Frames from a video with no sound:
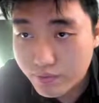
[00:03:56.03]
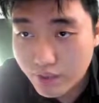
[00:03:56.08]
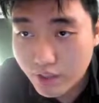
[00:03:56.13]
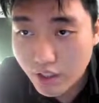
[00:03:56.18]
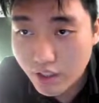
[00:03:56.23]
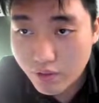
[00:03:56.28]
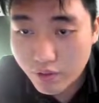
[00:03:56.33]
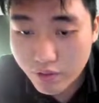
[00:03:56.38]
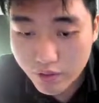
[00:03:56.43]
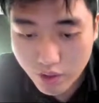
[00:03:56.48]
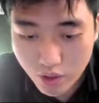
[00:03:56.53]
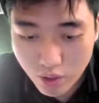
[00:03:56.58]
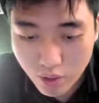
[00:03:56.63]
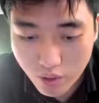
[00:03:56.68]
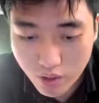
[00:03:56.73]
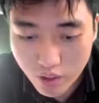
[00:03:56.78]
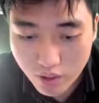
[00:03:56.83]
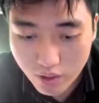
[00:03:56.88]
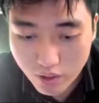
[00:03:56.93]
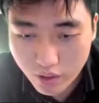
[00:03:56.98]
if we go
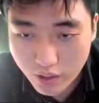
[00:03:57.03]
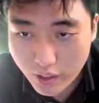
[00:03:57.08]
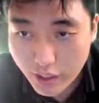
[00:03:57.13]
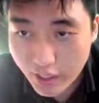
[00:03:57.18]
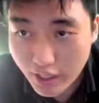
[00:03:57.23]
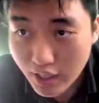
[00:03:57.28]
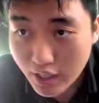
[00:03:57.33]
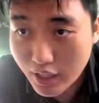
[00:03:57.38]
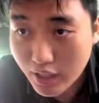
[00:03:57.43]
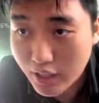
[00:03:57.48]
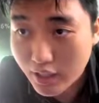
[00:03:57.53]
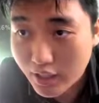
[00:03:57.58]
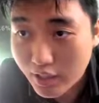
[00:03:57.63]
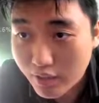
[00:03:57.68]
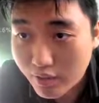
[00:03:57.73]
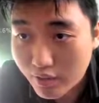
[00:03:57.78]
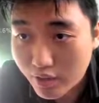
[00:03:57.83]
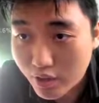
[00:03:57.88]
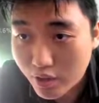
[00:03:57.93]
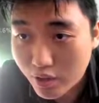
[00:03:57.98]
and look at,
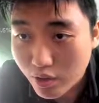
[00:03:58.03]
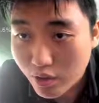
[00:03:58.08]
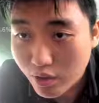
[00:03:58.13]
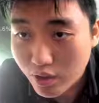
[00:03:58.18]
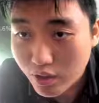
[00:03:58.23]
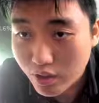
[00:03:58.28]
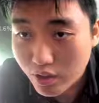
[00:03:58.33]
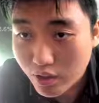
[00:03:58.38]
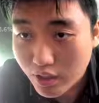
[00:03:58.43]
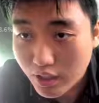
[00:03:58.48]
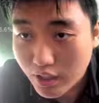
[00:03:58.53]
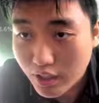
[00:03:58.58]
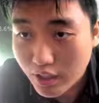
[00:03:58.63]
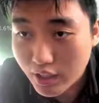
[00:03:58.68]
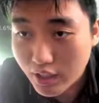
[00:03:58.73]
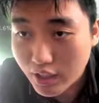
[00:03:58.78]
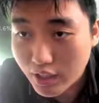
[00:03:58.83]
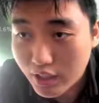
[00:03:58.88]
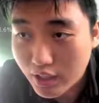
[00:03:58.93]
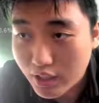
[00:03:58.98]
if we go and look
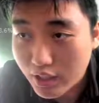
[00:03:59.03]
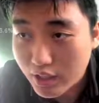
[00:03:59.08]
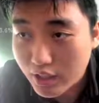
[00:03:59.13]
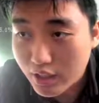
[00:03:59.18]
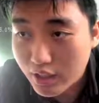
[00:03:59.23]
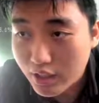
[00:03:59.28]
at,